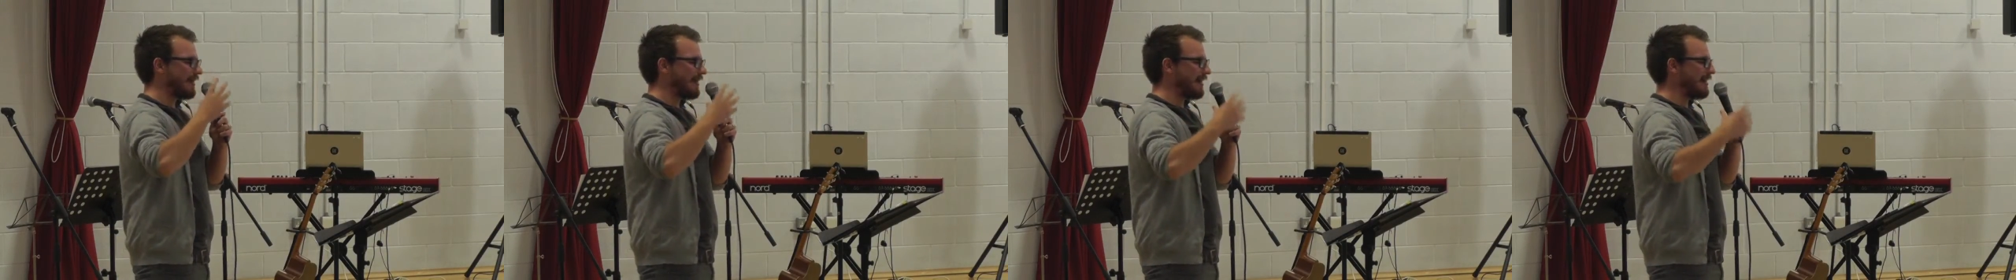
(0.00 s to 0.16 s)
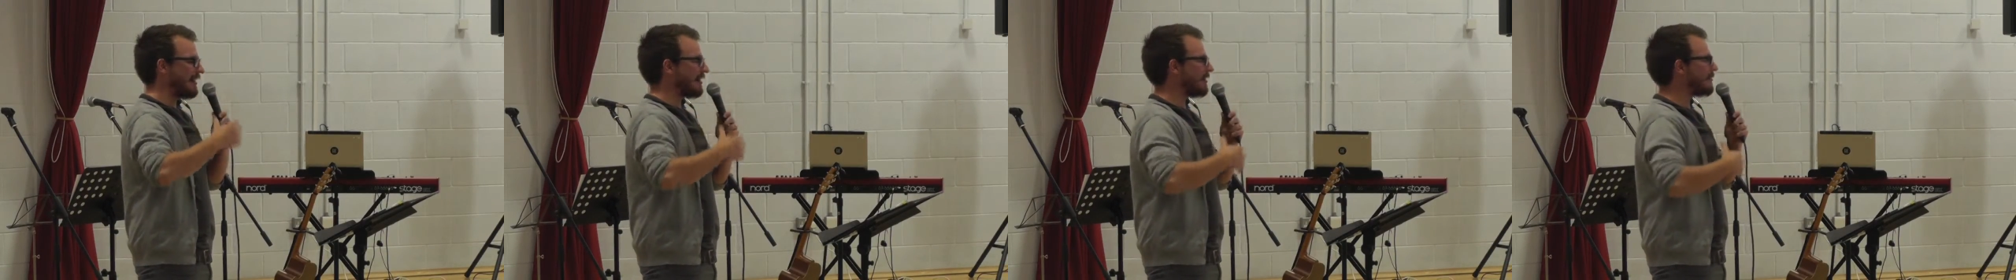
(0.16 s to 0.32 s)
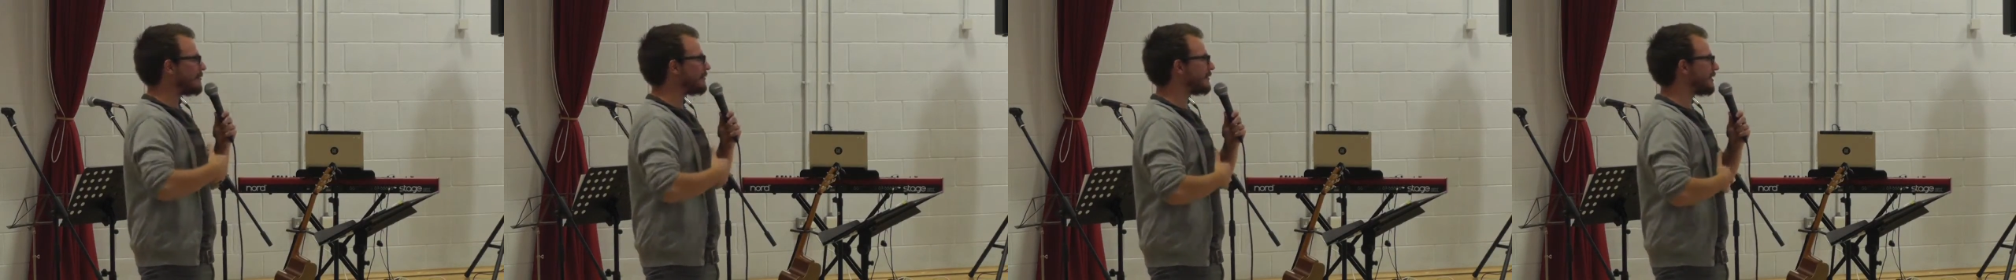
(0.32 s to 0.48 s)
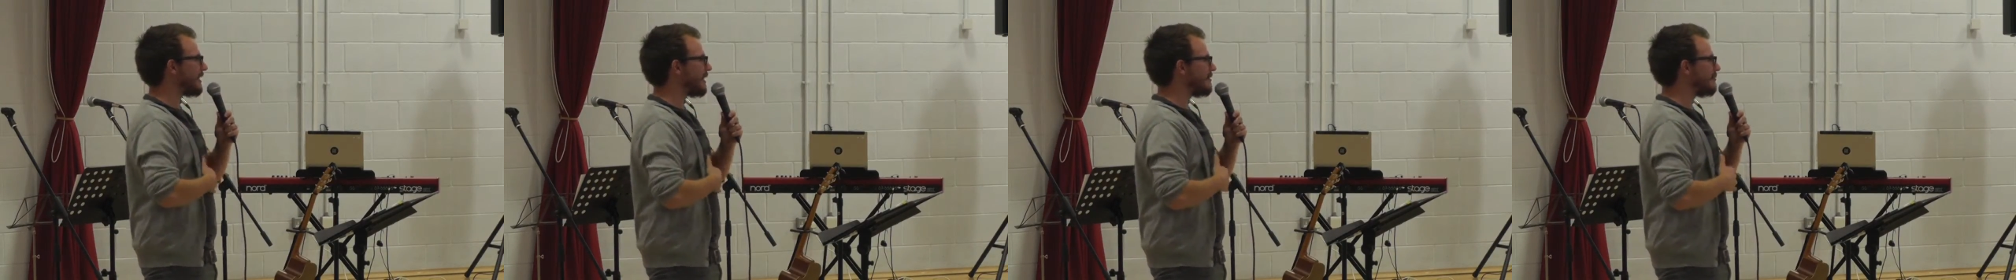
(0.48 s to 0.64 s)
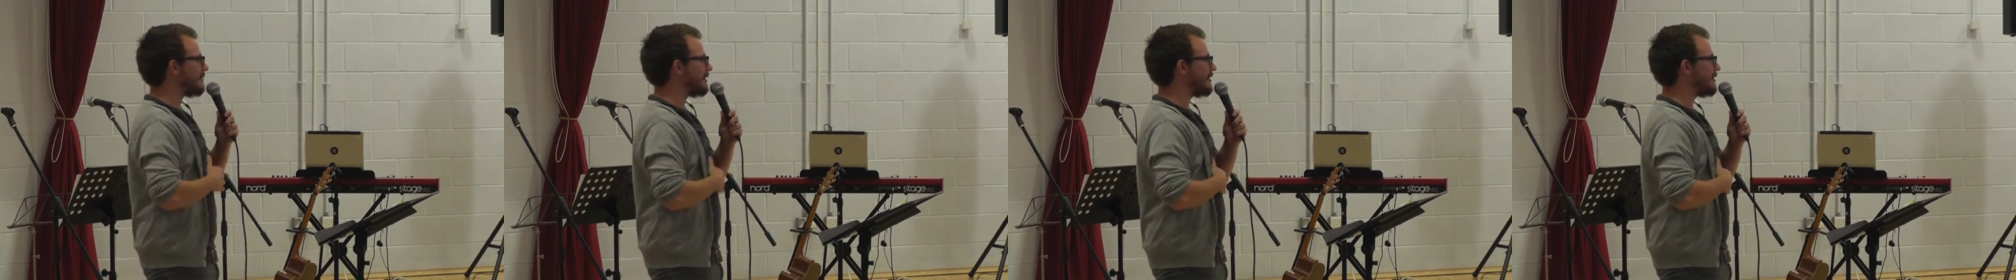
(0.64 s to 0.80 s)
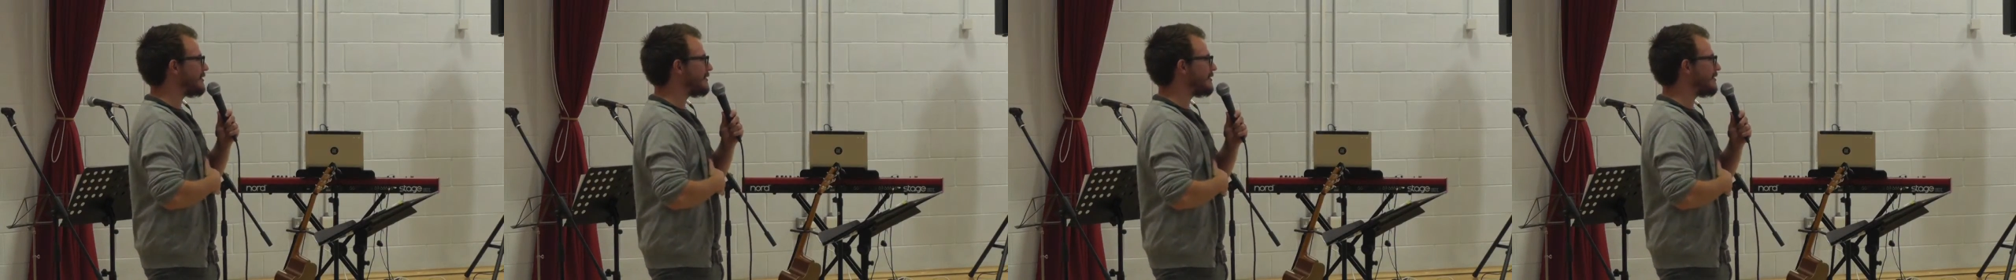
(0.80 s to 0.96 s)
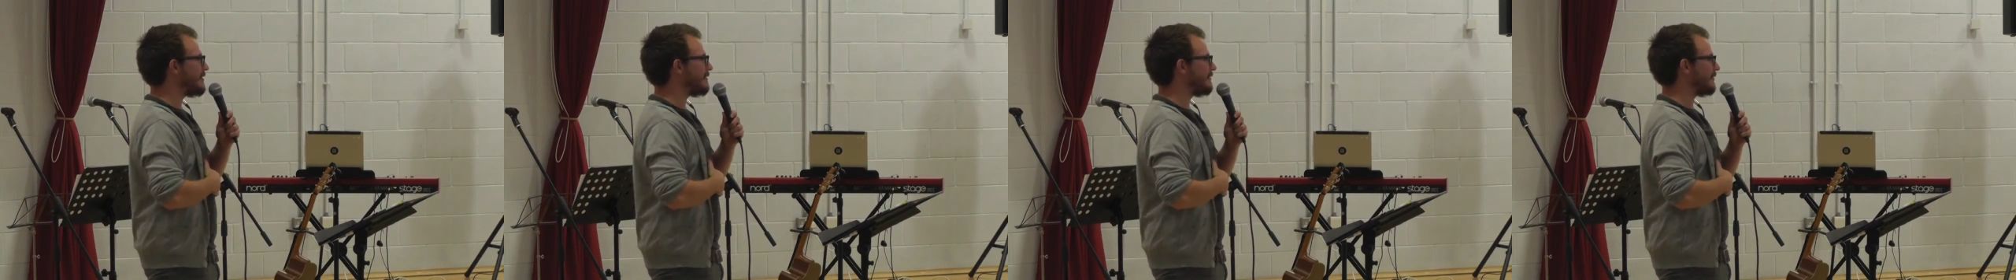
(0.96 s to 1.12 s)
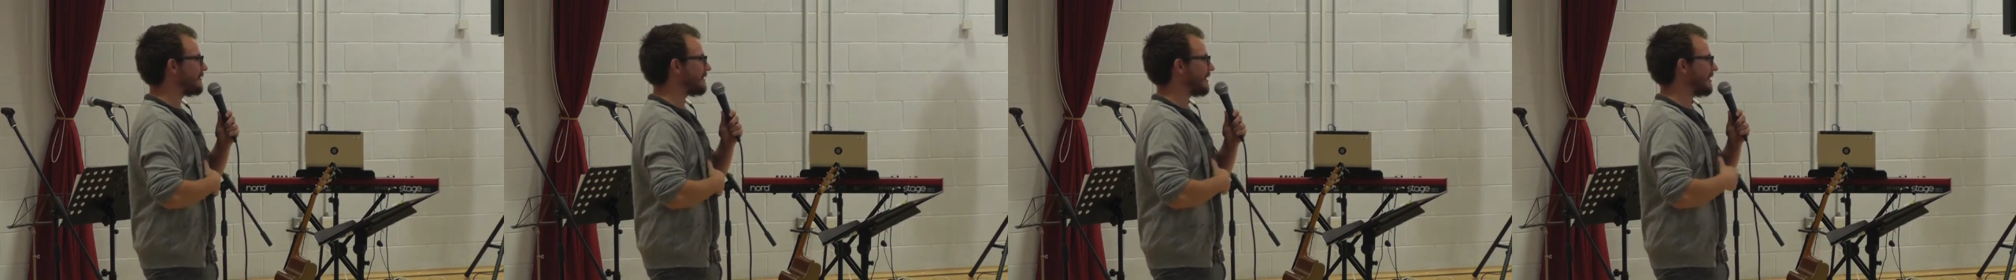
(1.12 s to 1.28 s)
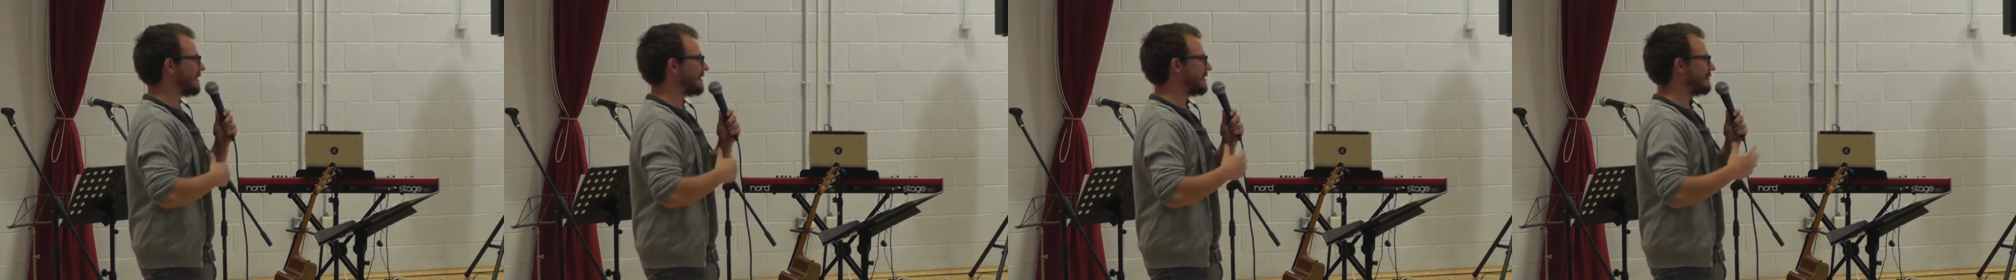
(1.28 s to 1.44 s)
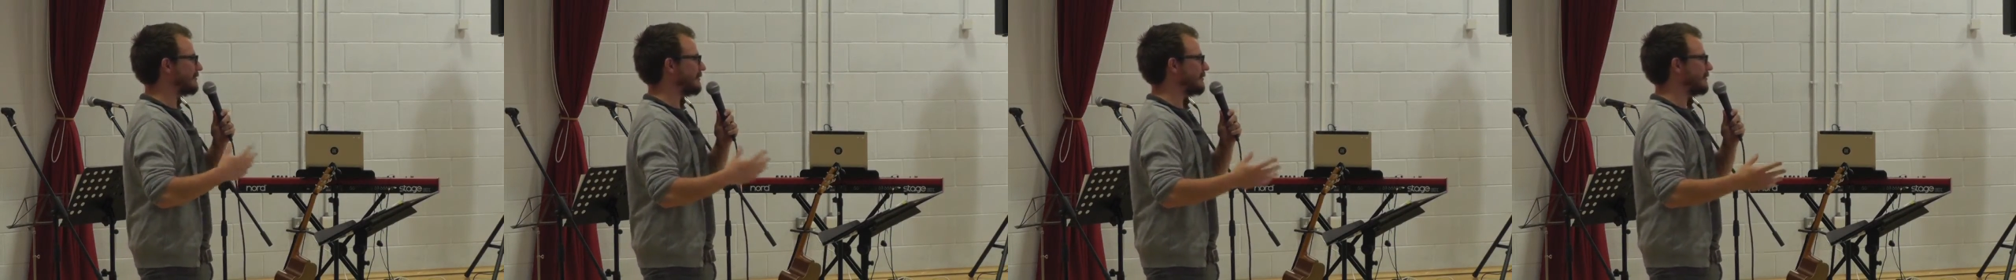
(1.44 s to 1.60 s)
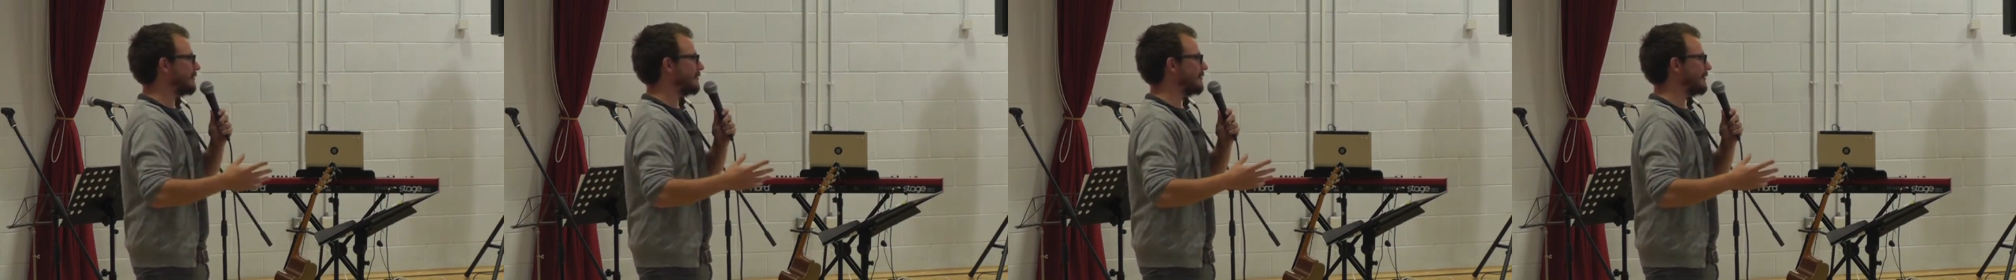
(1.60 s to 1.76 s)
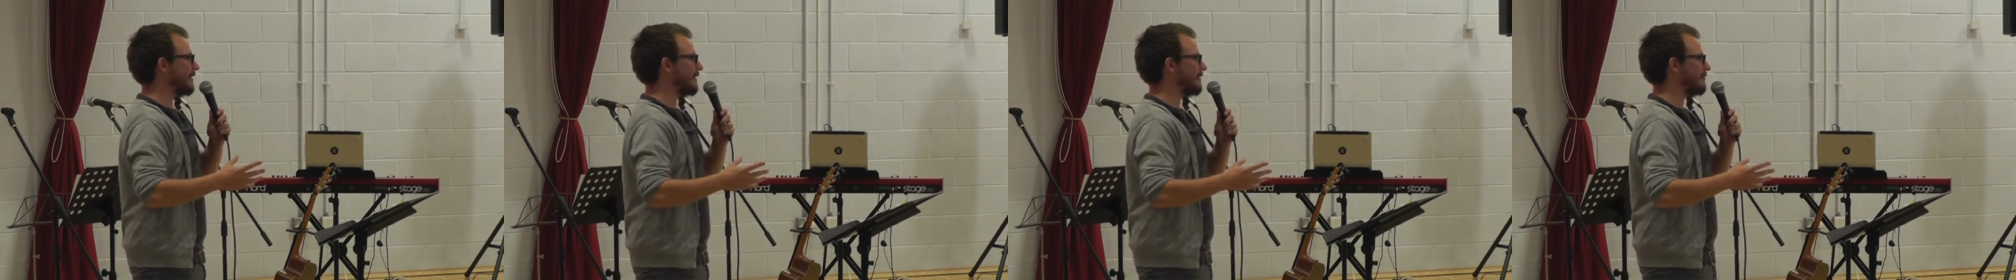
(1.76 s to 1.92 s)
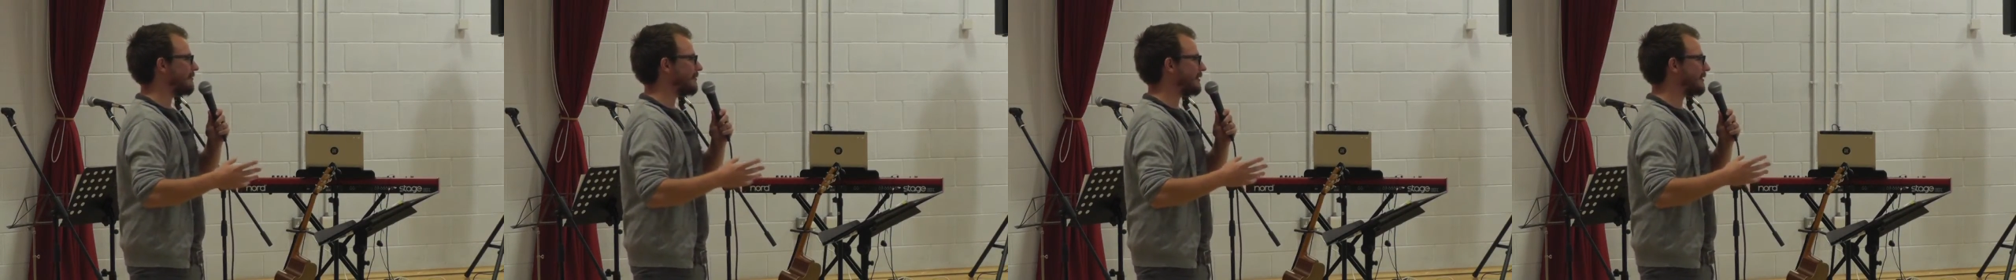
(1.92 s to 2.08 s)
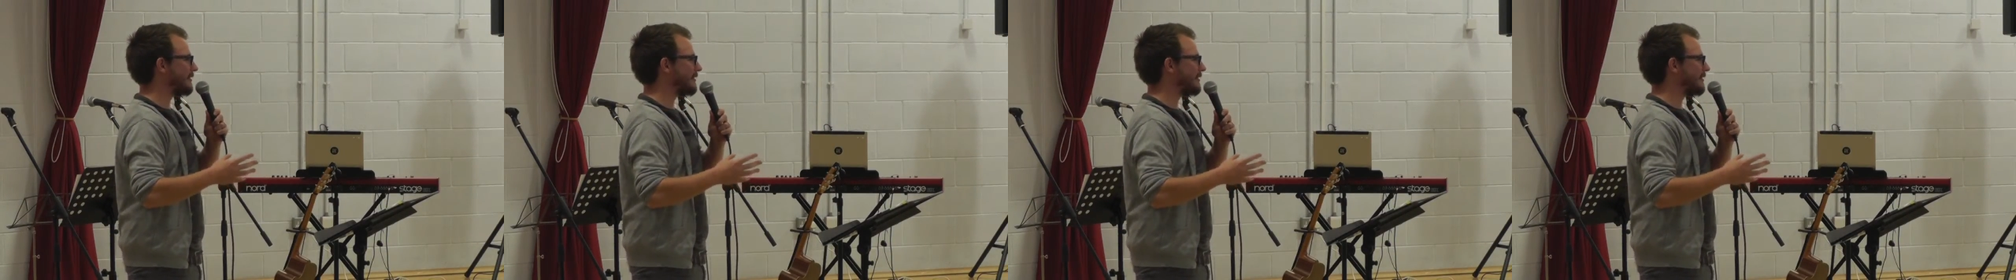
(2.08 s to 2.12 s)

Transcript: And I always get a bit nervous actually when we arrive,